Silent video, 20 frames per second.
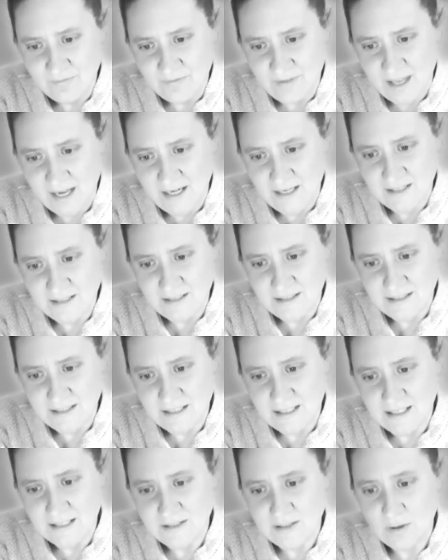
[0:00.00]
that is
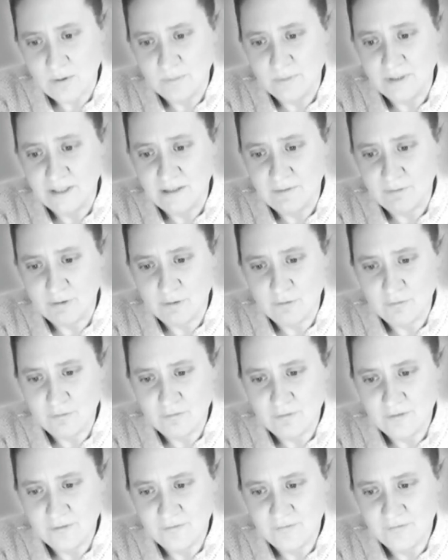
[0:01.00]
its only
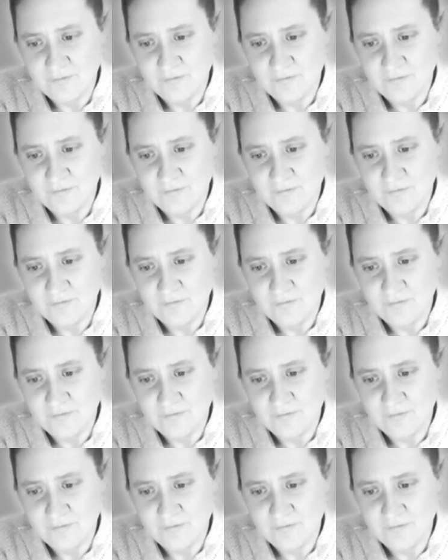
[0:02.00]
roof.